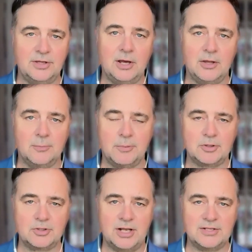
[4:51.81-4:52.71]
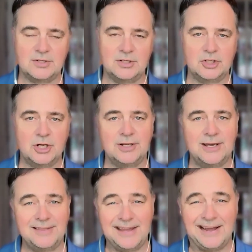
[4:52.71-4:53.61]
the other person has an
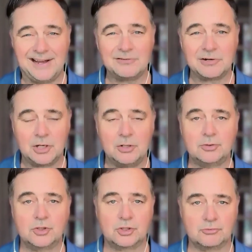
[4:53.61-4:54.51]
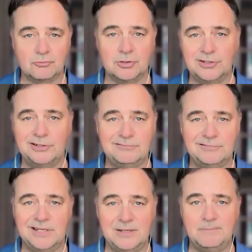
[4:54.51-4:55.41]
agenda, and they hire a coach to really
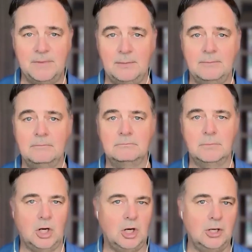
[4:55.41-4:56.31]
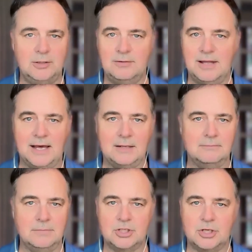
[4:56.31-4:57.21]
keep them on
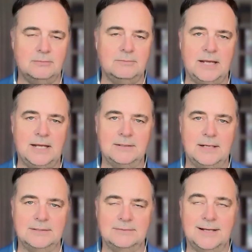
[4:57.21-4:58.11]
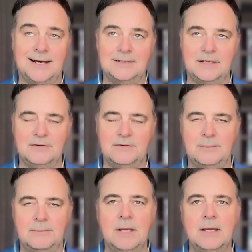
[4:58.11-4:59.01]
that mission and not give
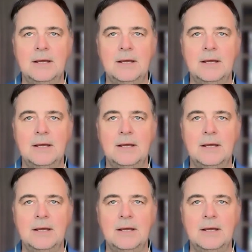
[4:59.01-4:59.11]
up.